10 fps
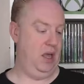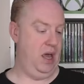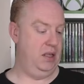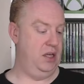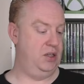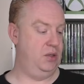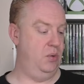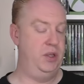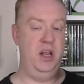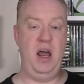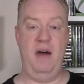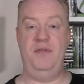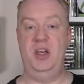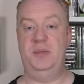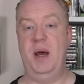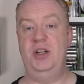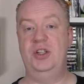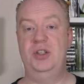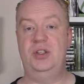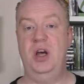we didn't have the
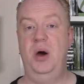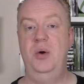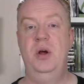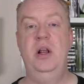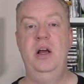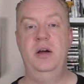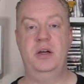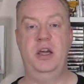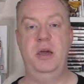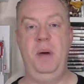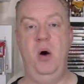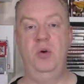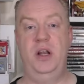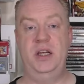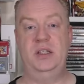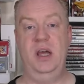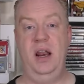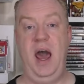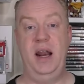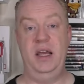expansion, so I'm going to keep hold of this
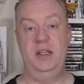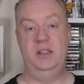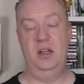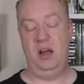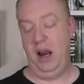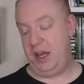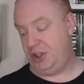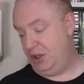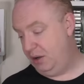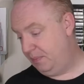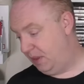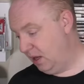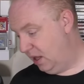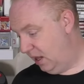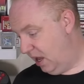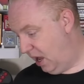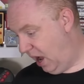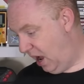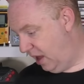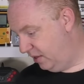and add it into the collection.
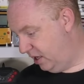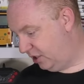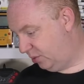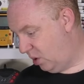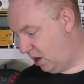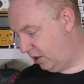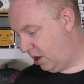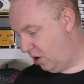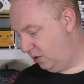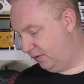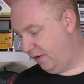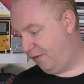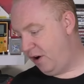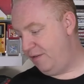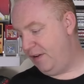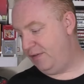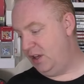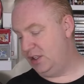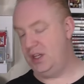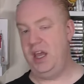This one goes for
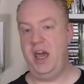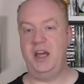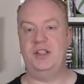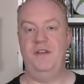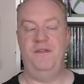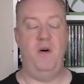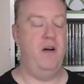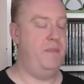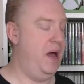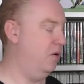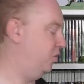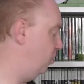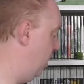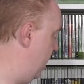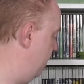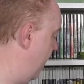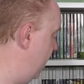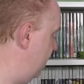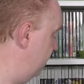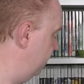£3.50 at CEX, £5 on
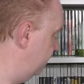eBay.